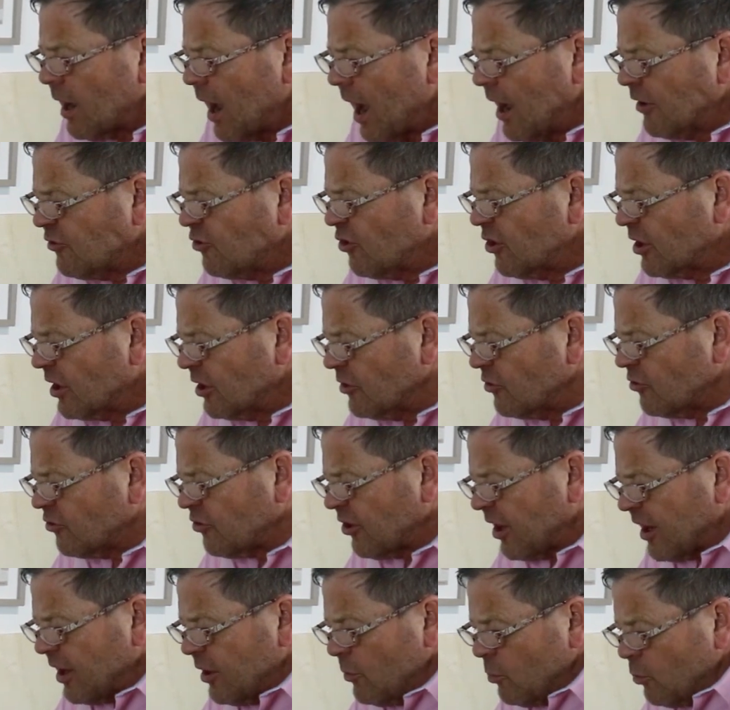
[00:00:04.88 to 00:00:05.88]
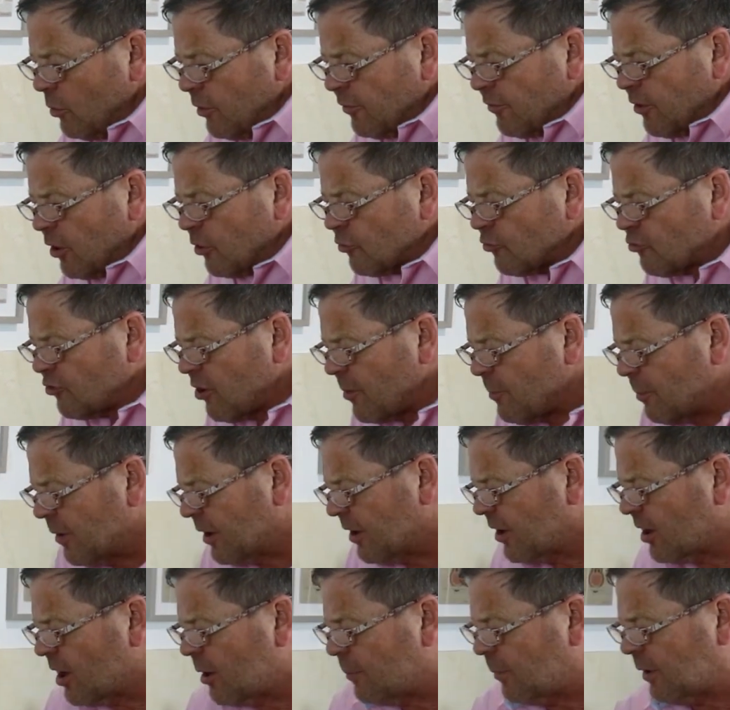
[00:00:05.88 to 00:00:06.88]
As you can see, we've got
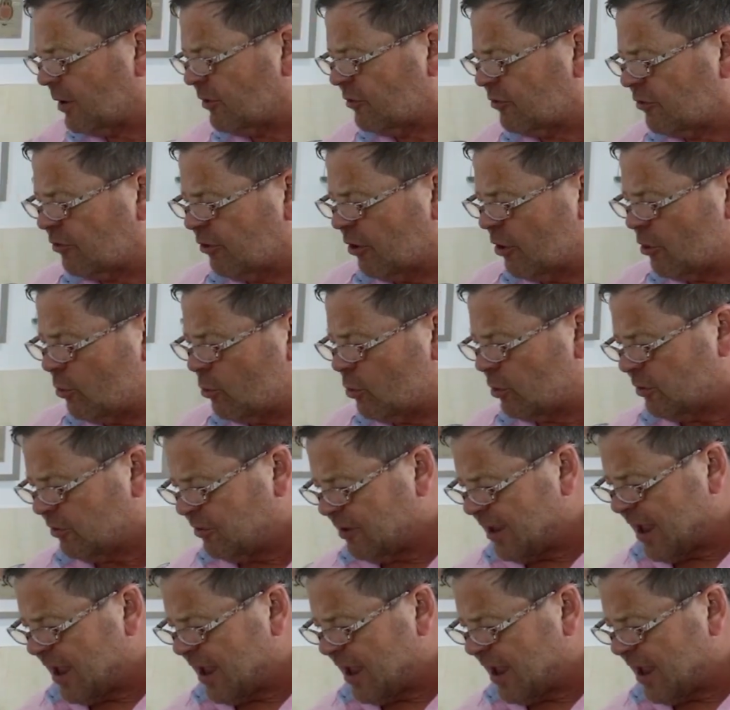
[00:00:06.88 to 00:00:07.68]
dripping coming through